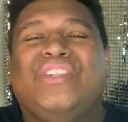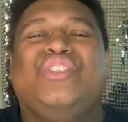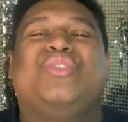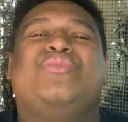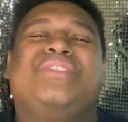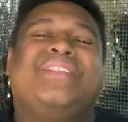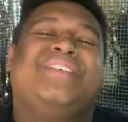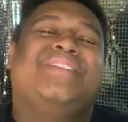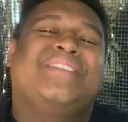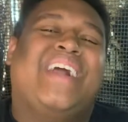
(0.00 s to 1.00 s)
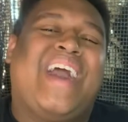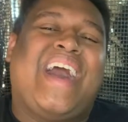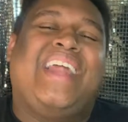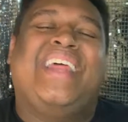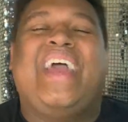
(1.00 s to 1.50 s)
Deuces.
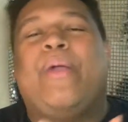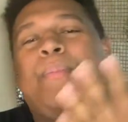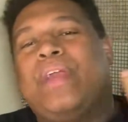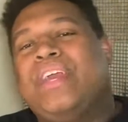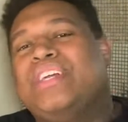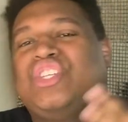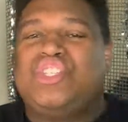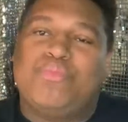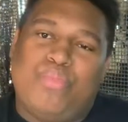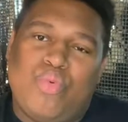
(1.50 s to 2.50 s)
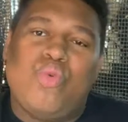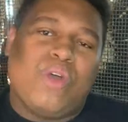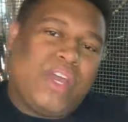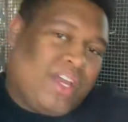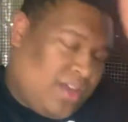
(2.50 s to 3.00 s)
Holla at me. It's your
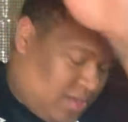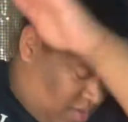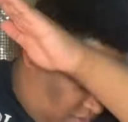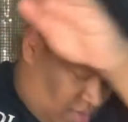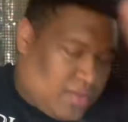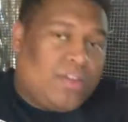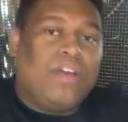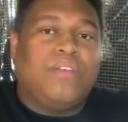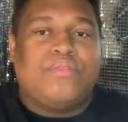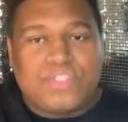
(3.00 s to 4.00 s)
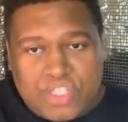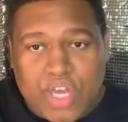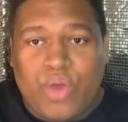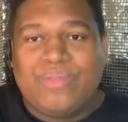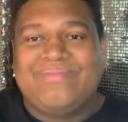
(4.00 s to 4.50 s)
boy. For sure.